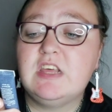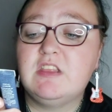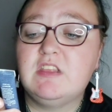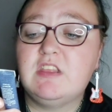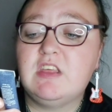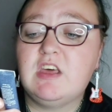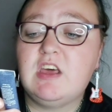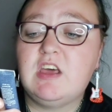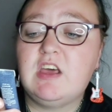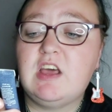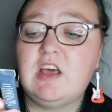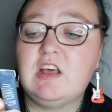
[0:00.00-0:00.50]

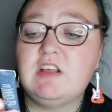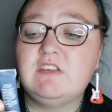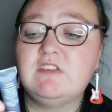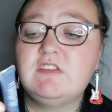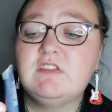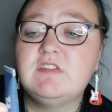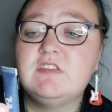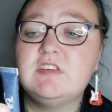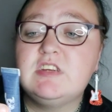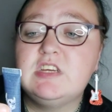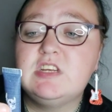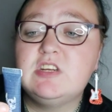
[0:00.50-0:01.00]
their
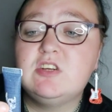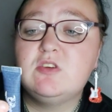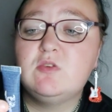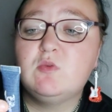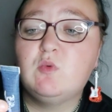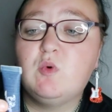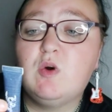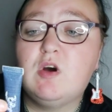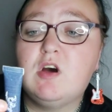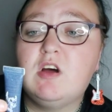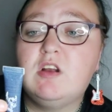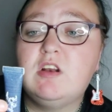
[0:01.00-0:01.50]
Stitch
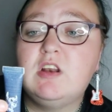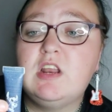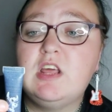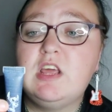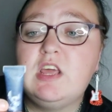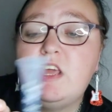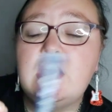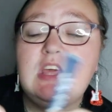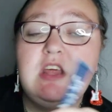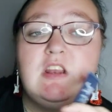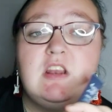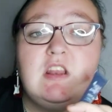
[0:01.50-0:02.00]
one
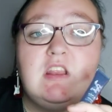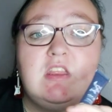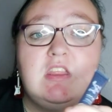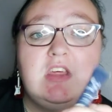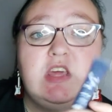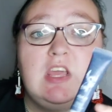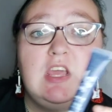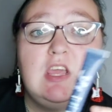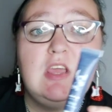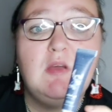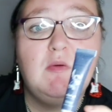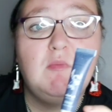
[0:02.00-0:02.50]
in
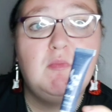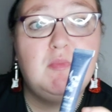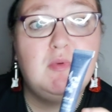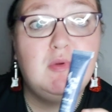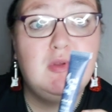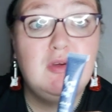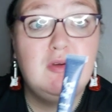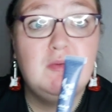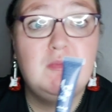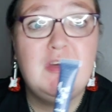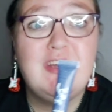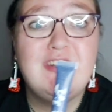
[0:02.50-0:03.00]
the
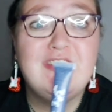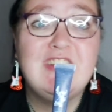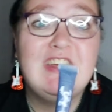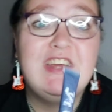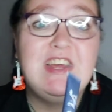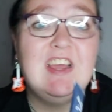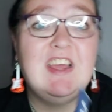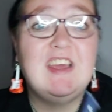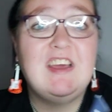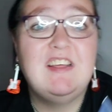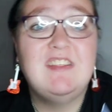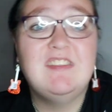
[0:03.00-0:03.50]

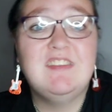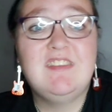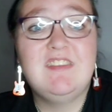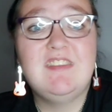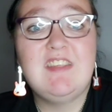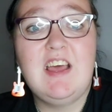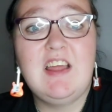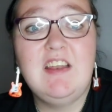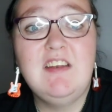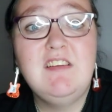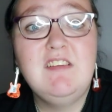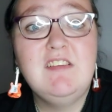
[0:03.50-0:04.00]
blueberry
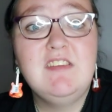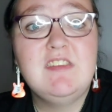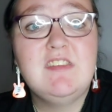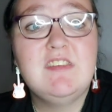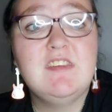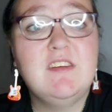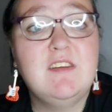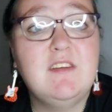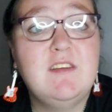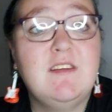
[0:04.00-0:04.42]
scent.